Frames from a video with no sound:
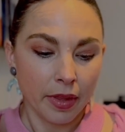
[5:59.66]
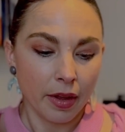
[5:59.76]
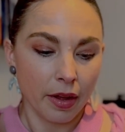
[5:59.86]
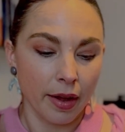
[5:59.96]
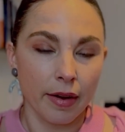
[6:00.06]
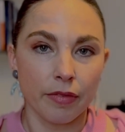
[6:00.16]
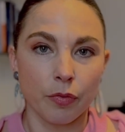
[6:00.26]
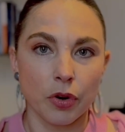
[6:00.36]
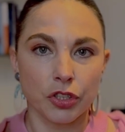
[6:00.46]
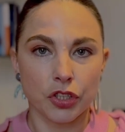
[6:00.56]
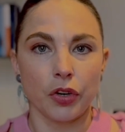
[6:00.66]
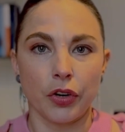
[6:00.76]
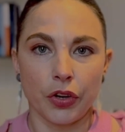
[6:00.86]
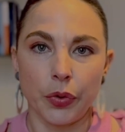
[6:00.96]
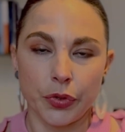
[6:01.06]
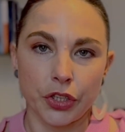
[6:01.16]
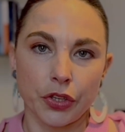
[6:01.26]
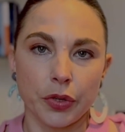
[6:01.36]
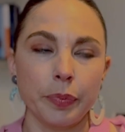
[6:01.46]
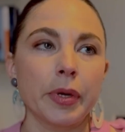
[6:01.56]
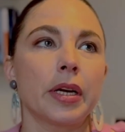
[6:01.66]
have watched on YouTube.